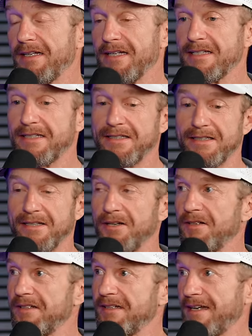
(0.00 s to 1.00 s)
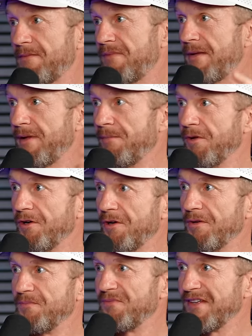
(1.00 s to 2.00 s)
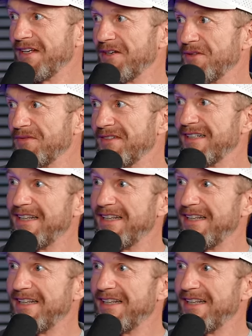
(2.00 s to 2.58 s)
It's their that baby blue, you know,